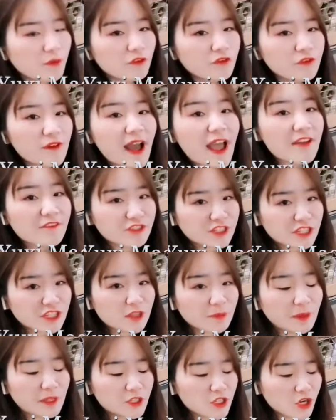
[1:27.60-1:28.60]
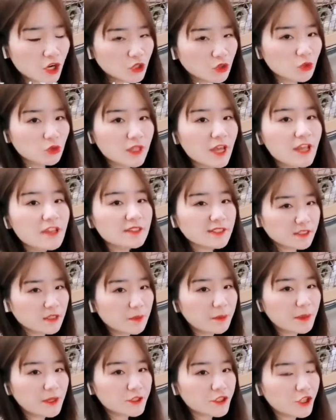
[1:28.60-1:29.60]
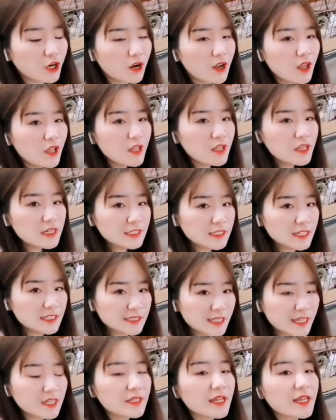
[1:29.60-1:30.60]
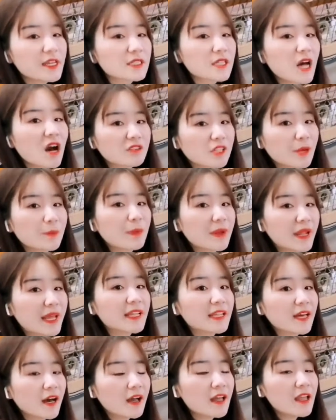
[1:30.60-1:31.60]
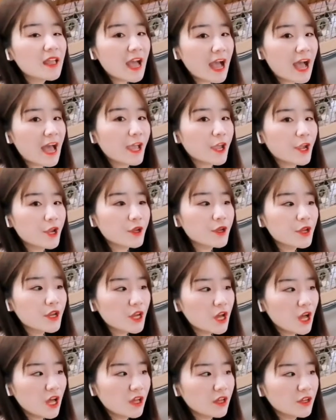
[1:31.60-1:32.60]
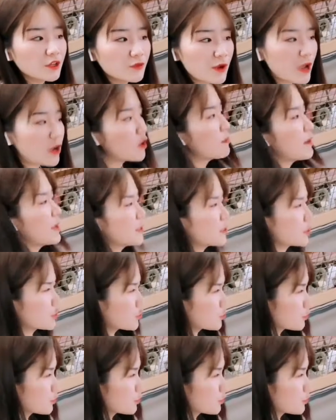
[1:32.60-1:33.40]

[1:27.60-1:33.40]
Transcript: 5 cm to 10 cm. The thickness of the blade I recommend to